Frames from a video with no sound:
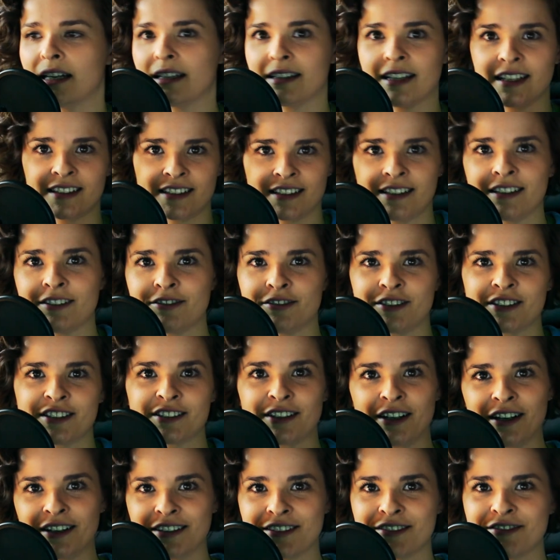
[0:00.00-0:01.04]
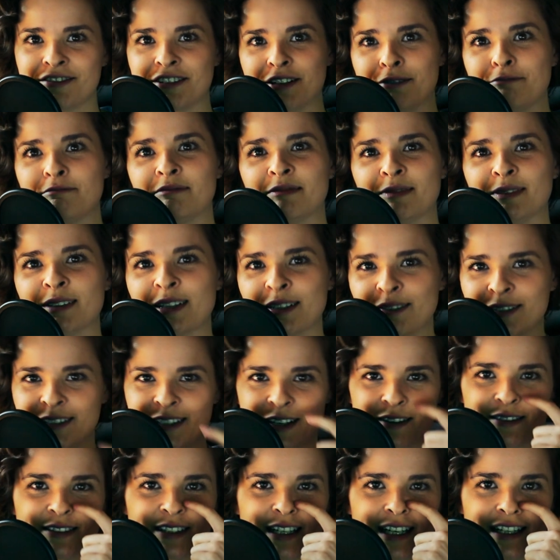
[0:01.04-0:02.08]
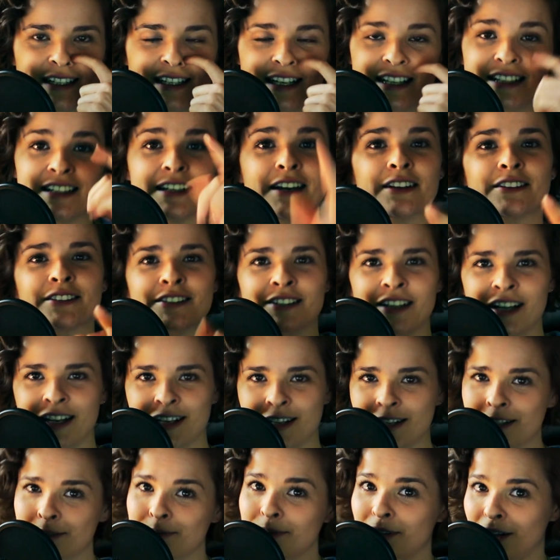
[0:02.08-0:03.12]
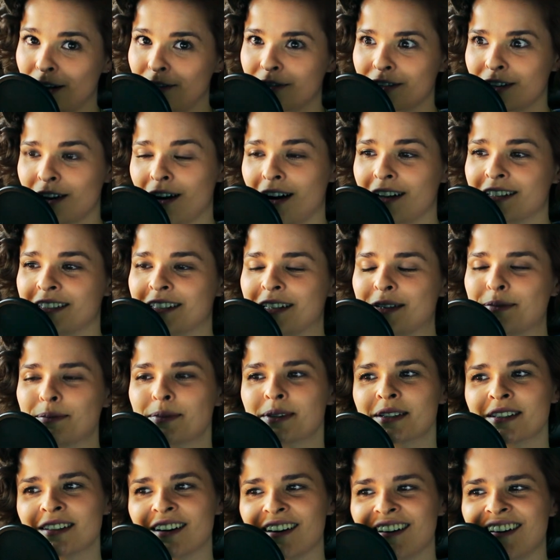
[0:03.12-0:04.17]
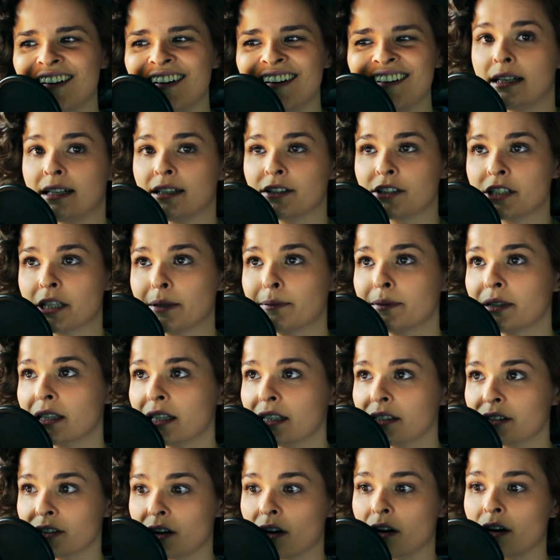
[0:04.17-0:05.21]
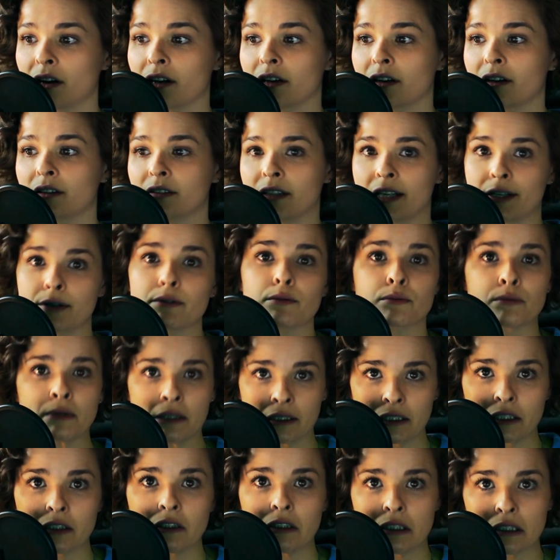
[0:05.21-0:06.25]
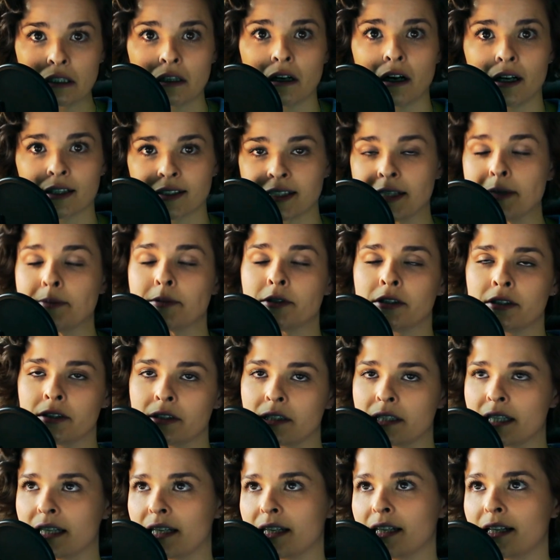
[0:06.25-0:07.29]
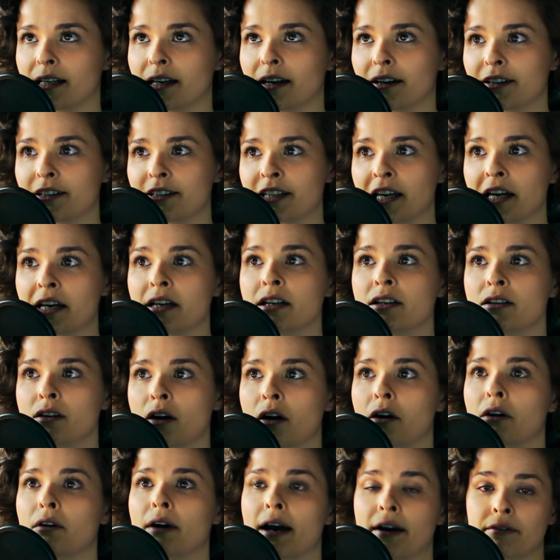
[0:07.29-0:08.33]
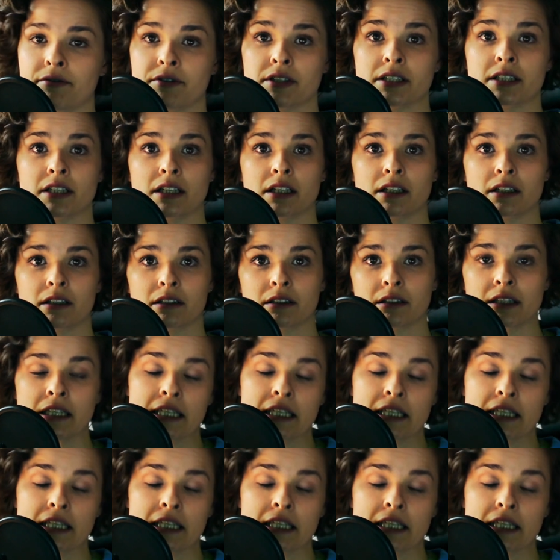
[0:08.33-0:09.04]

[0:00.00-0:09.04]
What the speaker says: That's a different side of them that was out that day. The other side of them loves gossip. So, and now Geminis are like really good at gossip too. They know everything.